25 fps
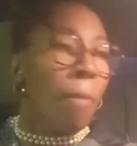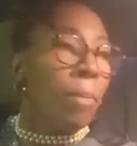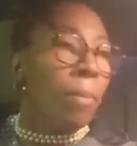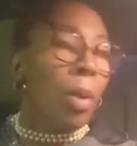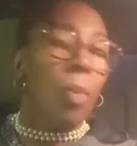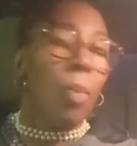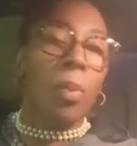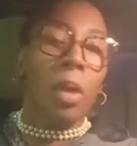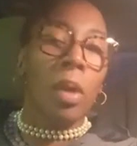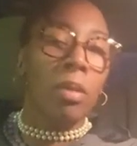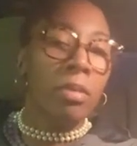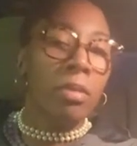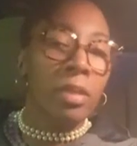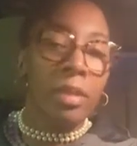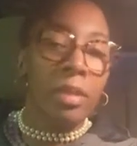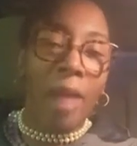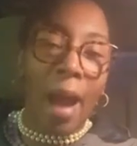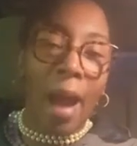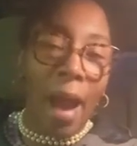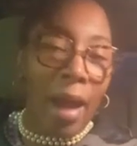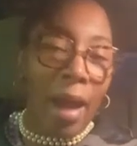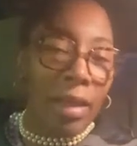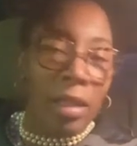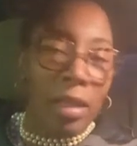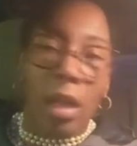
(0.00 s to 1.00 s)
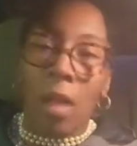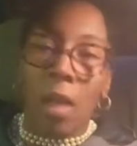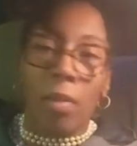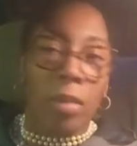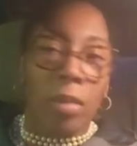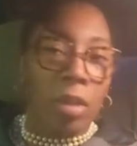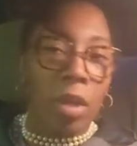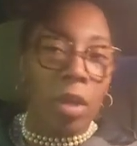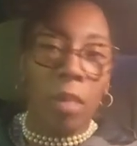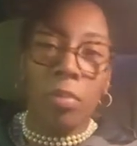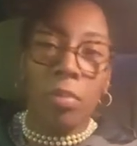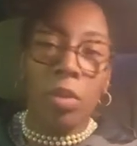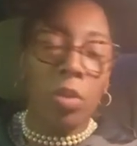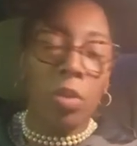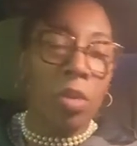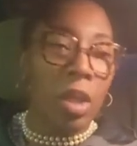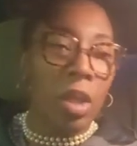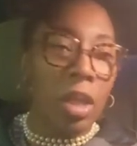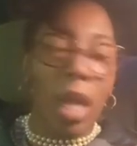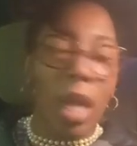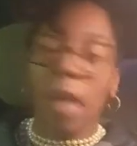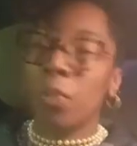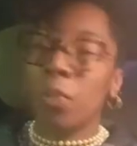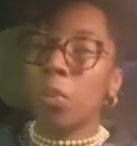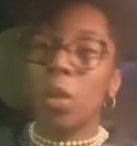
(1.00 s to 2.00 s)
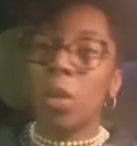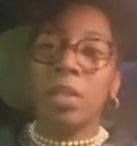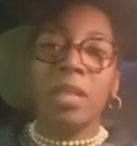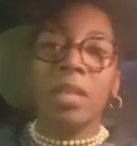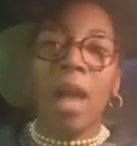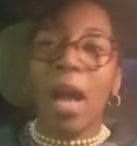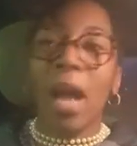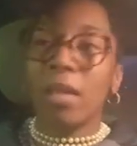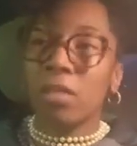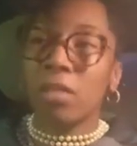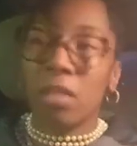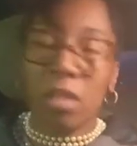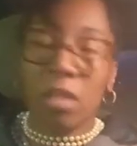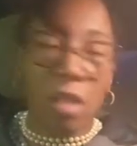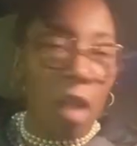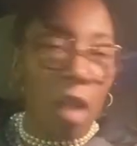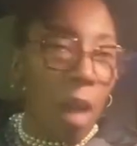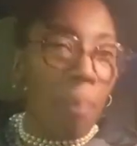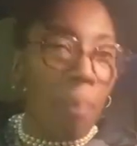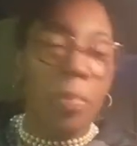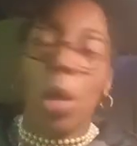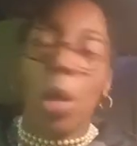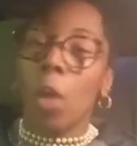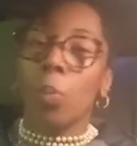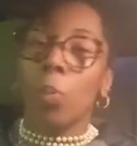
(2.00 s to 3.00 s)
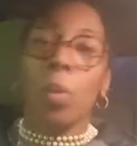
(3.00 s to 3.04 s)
but will not communicate, will not sup,